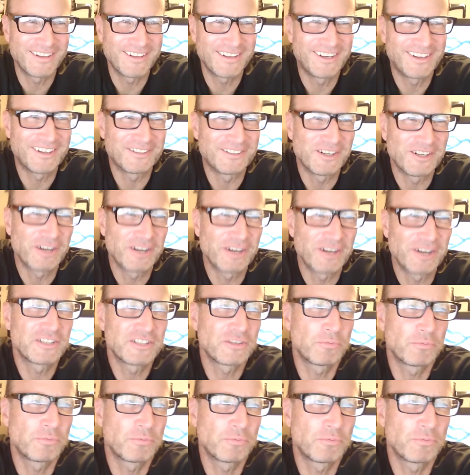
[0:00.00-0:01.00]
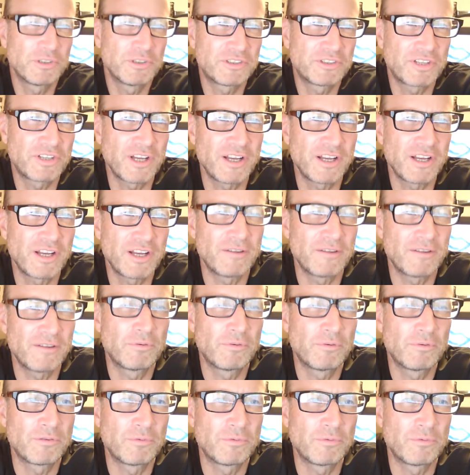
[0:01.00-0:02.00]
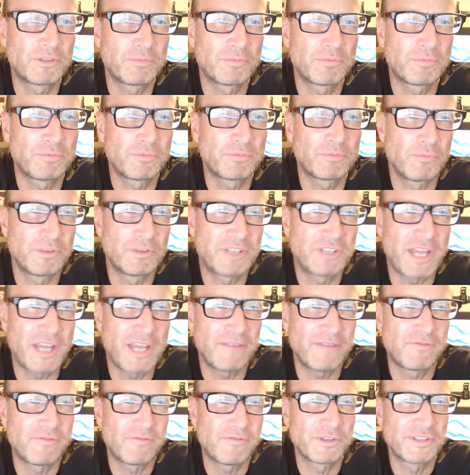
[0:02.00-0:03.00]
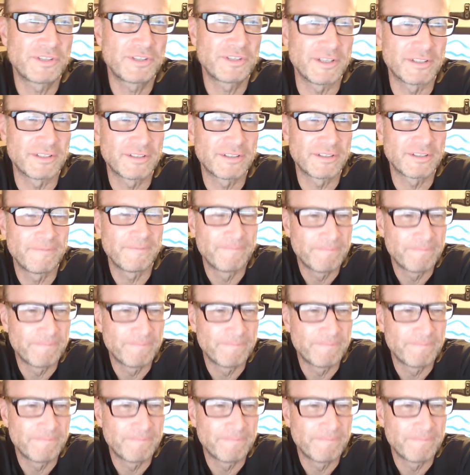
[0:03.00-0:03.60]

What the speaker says: Oh, okay. So which half was this?